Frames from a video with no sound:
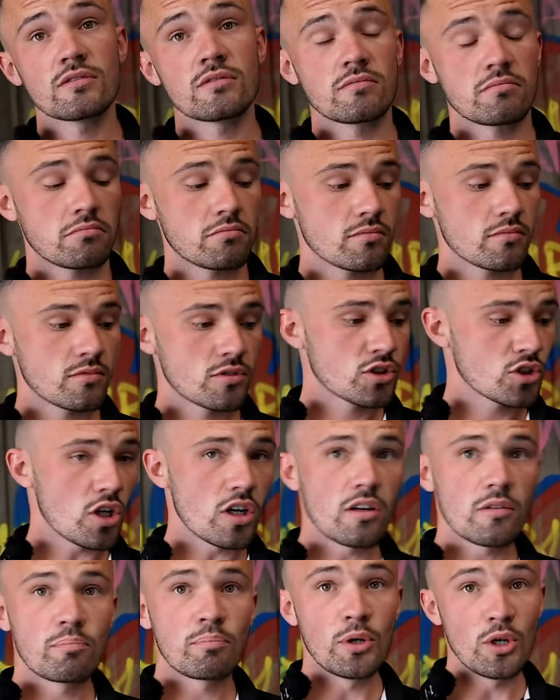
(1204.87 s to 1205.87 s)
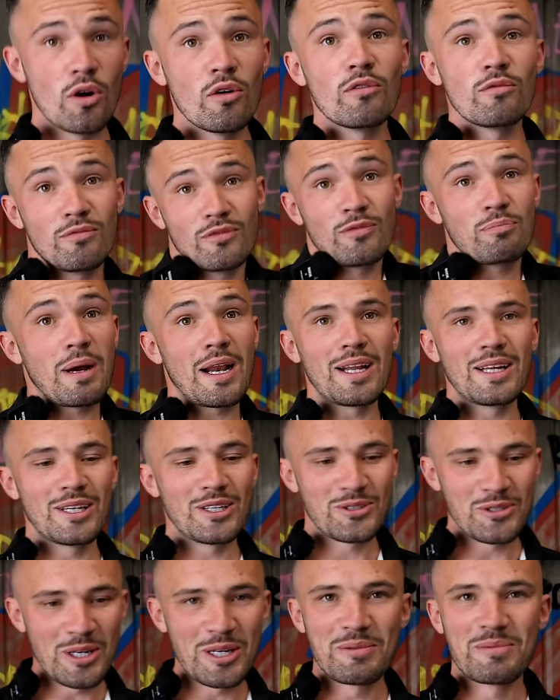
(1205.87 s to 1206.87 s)
um, I respect people that do
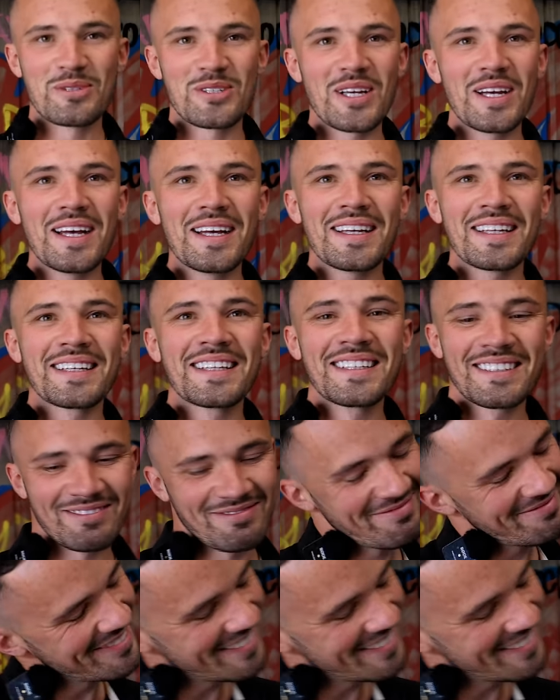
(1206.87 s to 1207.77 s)
videos. I love it when people get on the